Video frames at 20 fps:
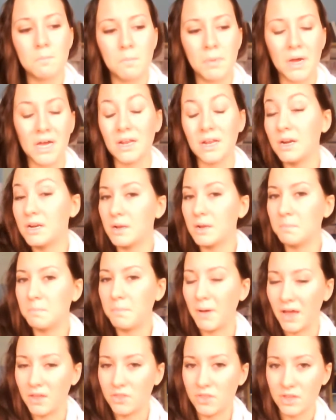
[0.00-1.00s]
but I
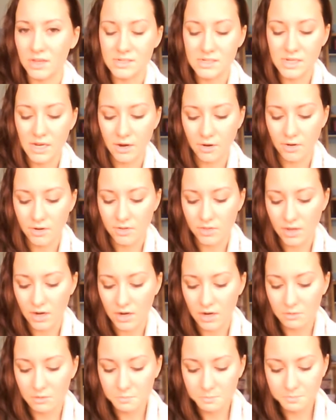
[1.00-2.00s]
did buy things here and
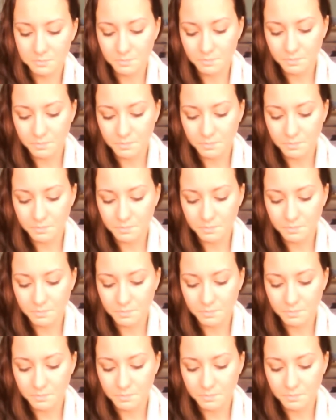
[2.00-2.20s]
there.